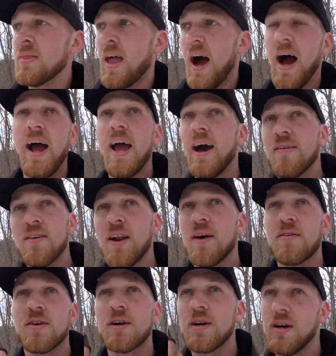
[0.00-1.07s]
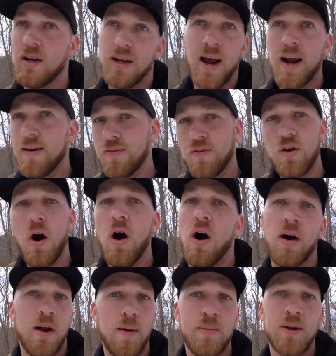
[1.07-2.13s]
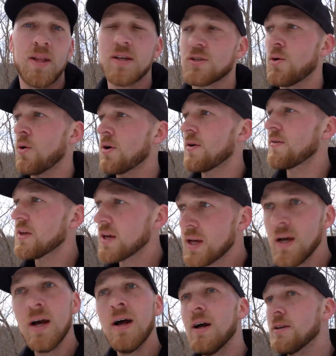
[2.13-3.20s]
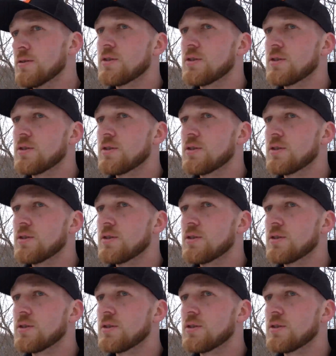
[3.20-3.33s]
I haven't ever kind of gone up into this corner and everything,